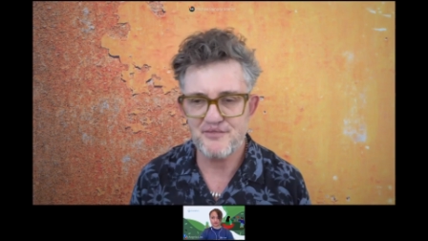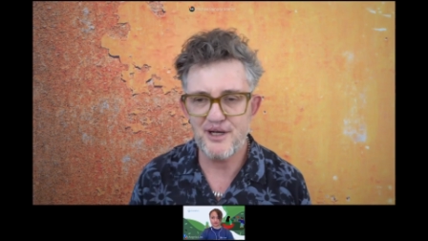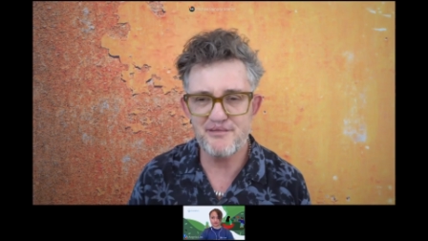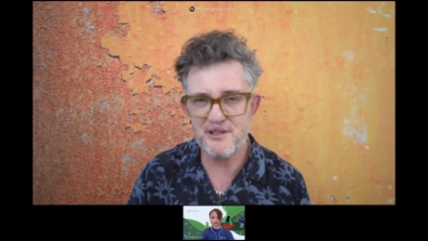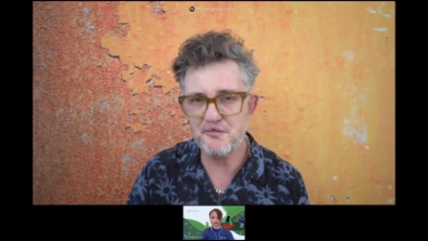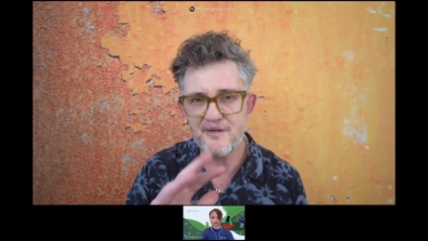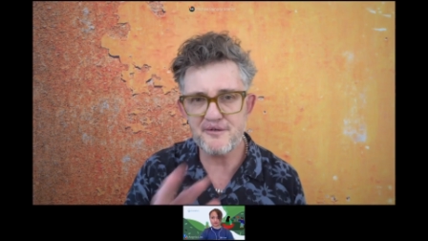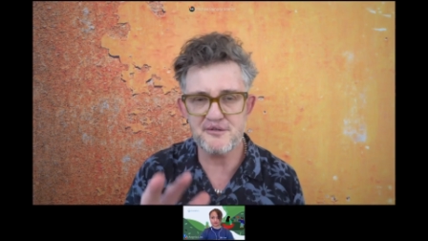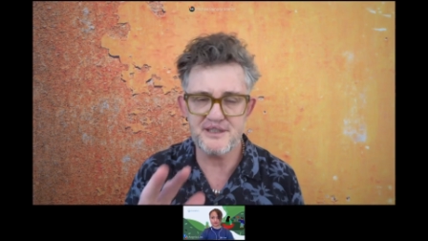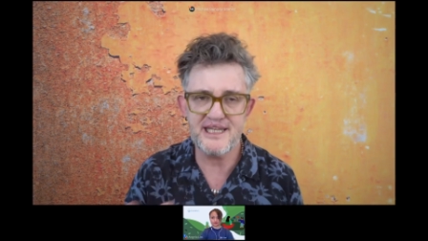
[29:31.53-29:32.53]
I'm still
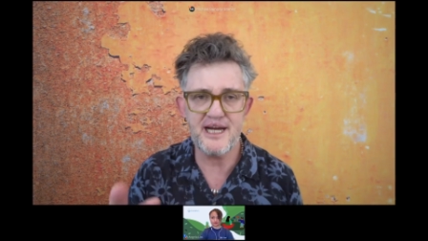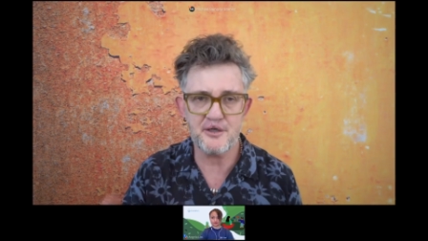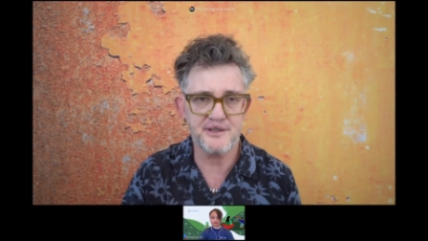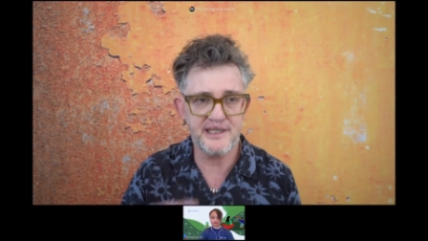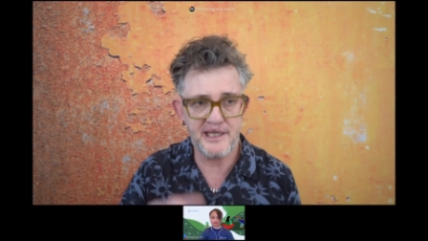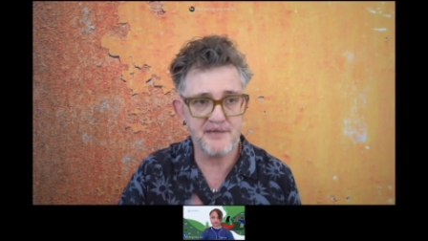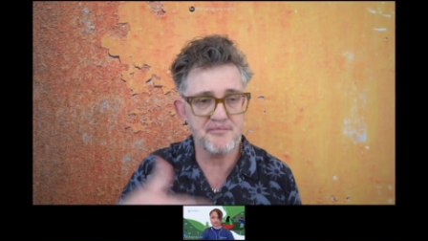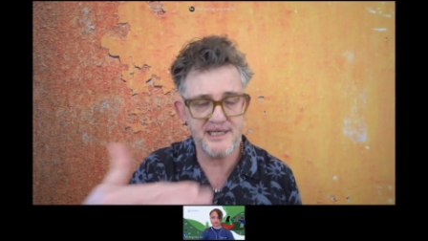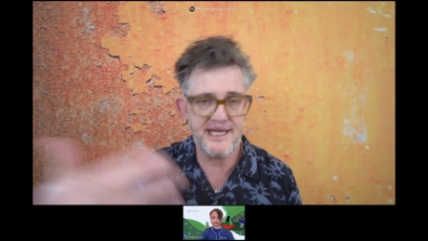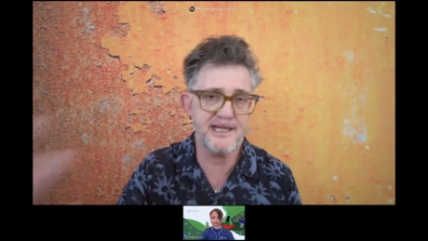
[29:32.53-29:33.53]
figuring this out because this is
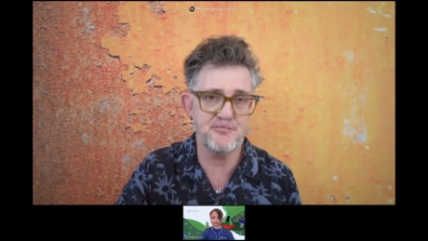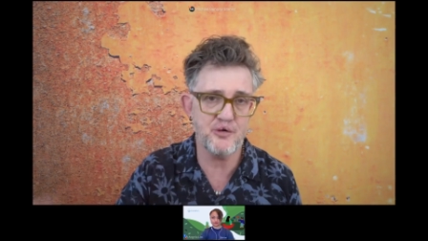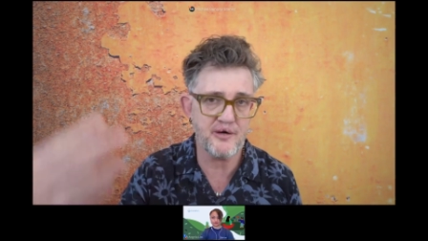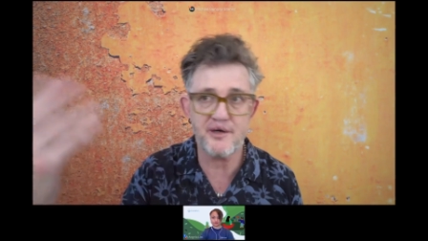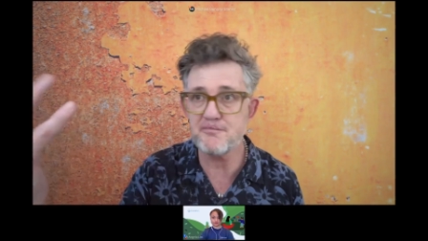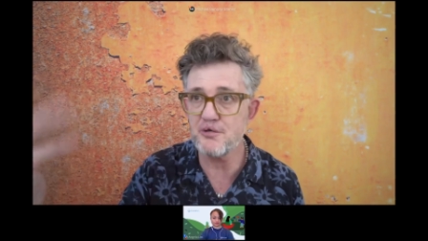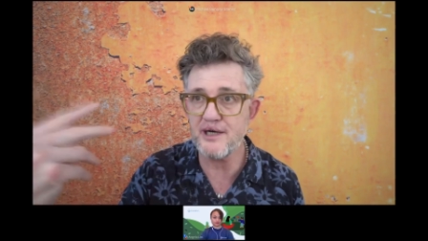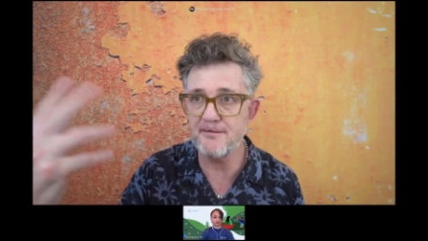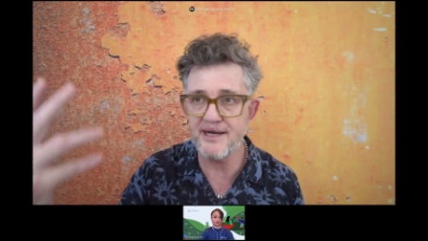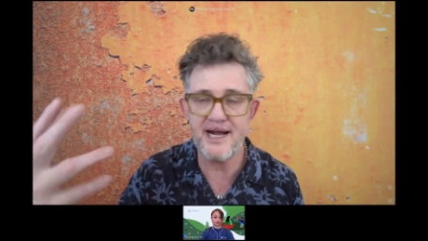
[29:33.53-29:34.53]
my next book. I've got a book
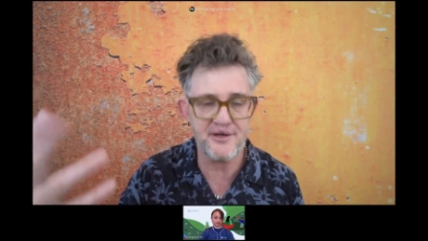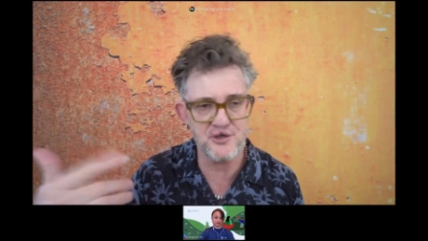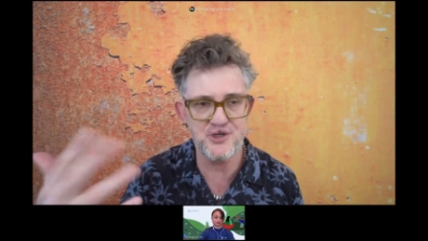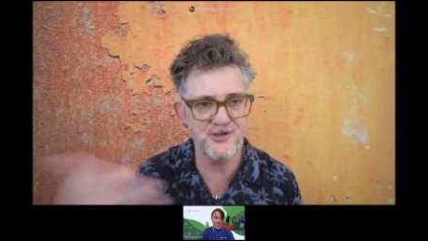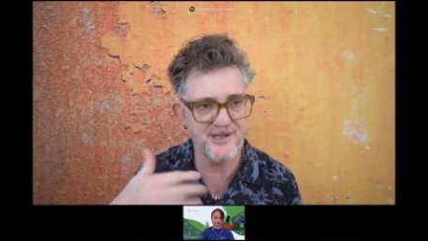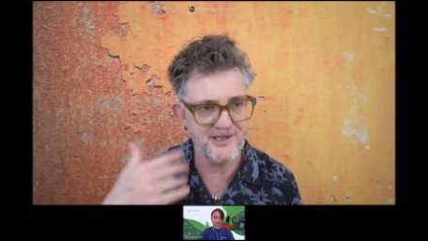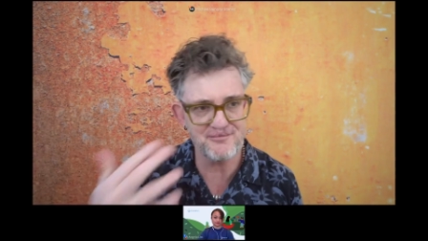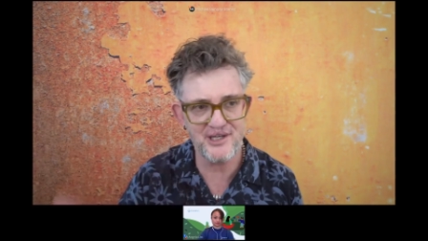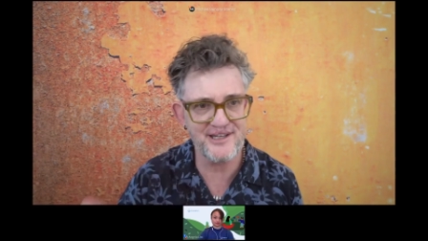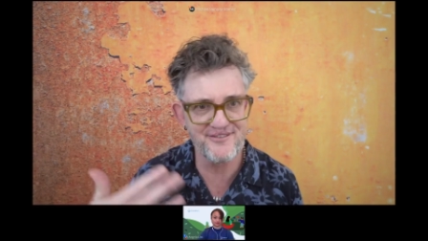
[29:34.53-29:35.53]
coming out in June and I'm
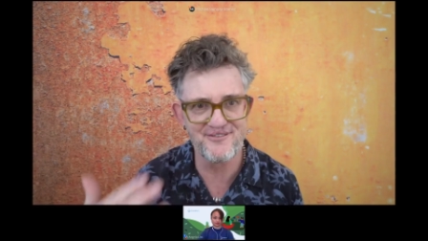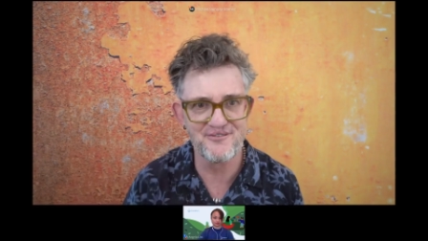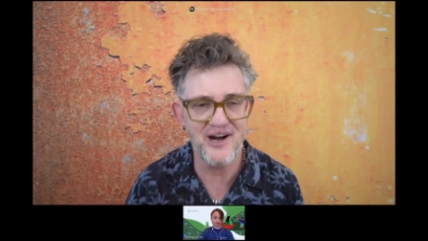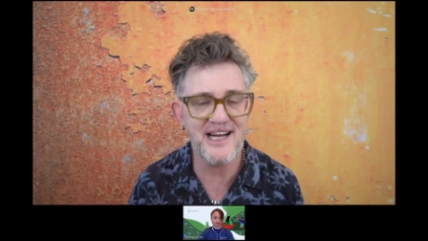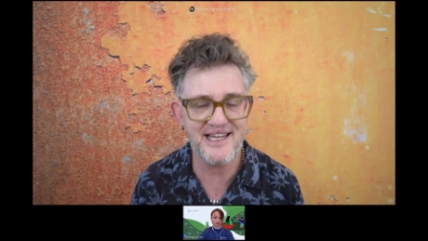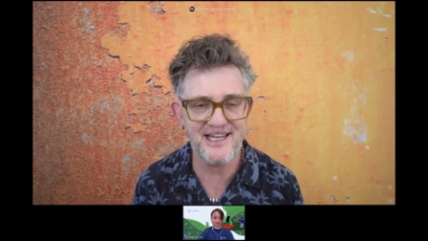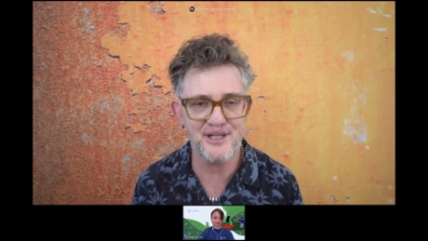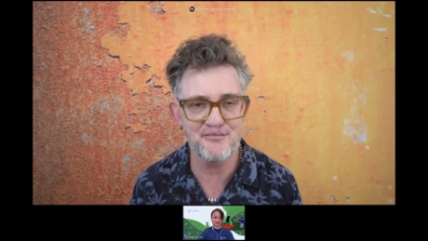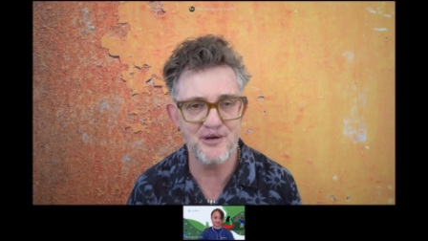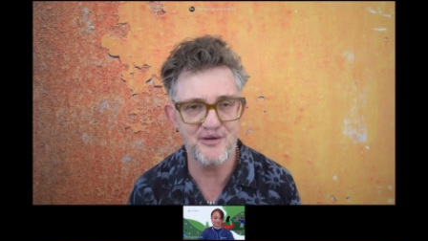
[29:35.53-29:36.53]
just writing it at
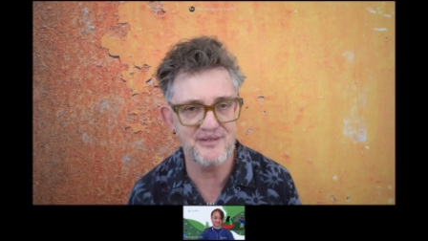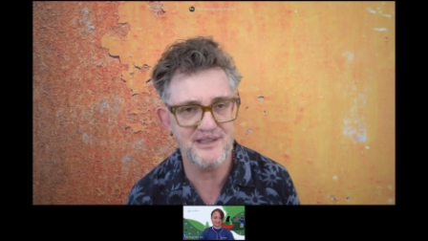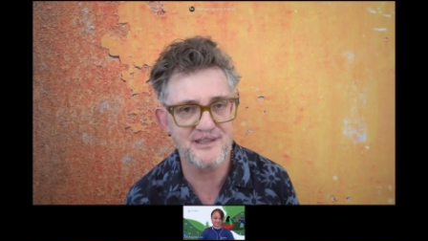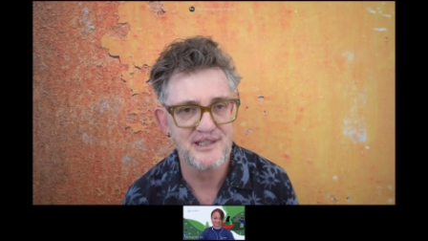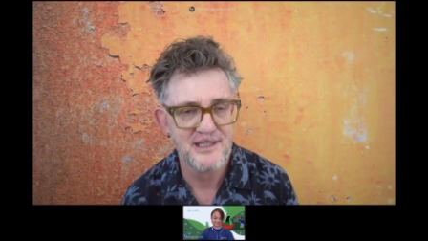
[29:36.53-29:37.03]
the moment.